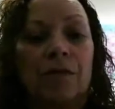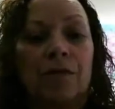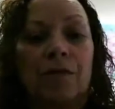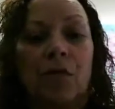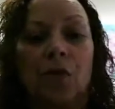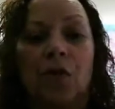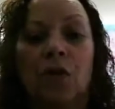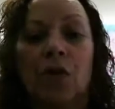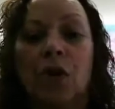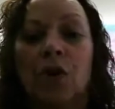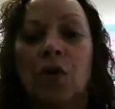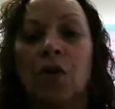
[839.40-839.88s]

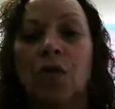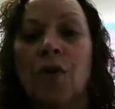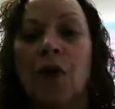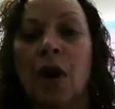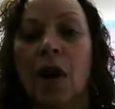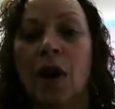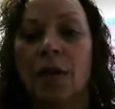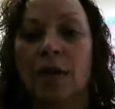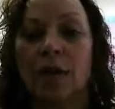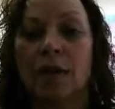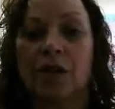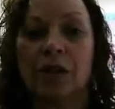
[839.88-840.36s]
for new
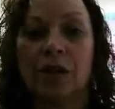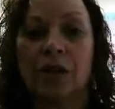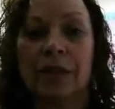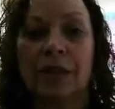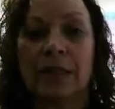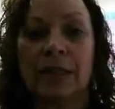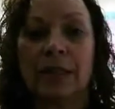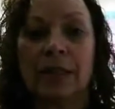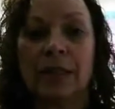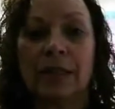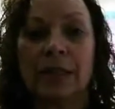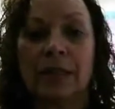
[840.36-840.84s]
knowledge
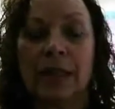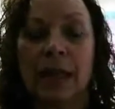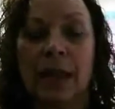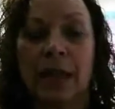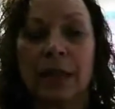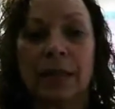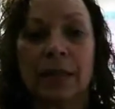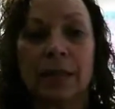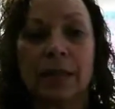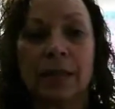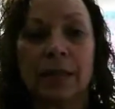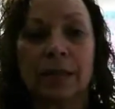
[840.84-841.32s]
and
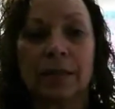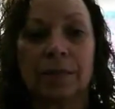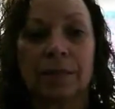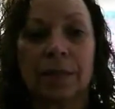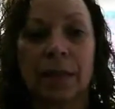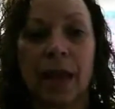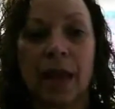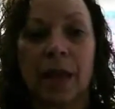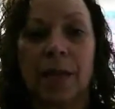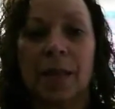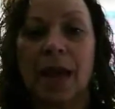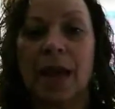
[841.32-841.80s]
insights.
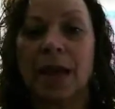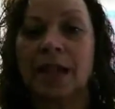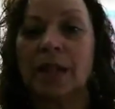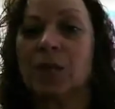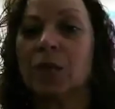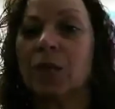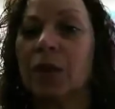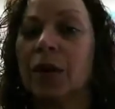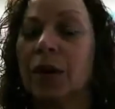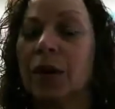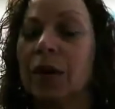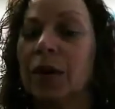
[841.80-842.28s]
And
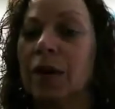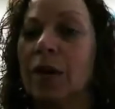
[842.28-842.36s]
that's what a